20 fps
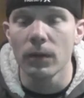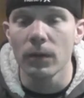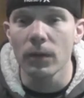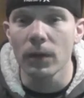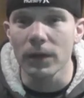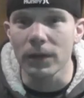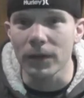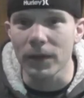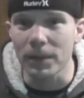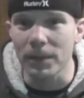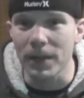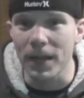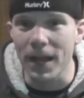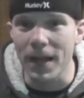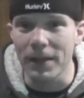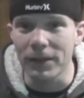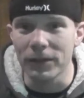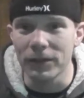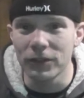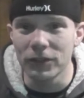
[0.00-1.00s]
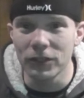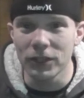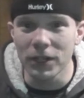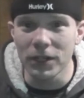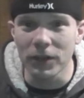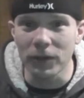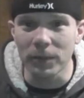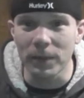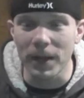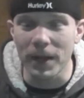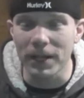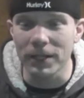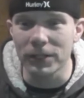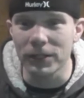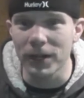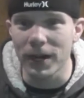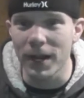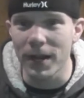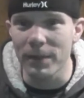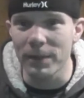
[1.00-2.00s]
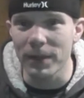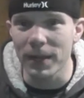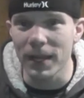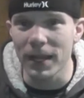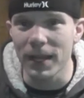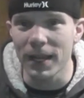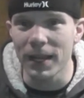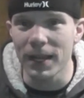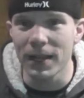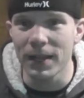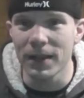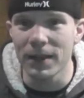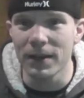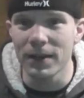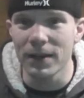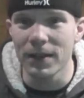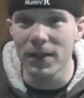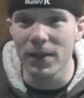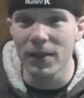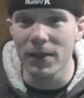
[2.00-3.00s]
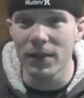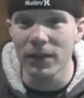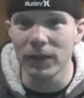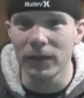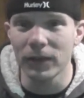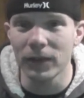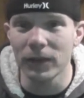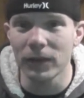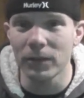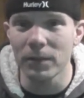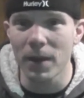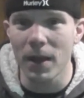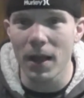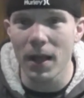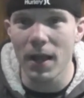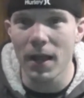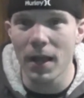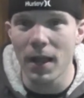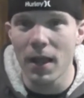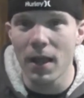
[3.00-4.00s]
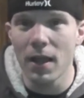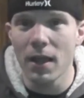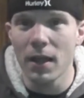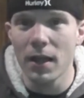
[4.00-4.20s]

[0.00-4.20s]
What's up, guys? Genius Pie Trap, and this is my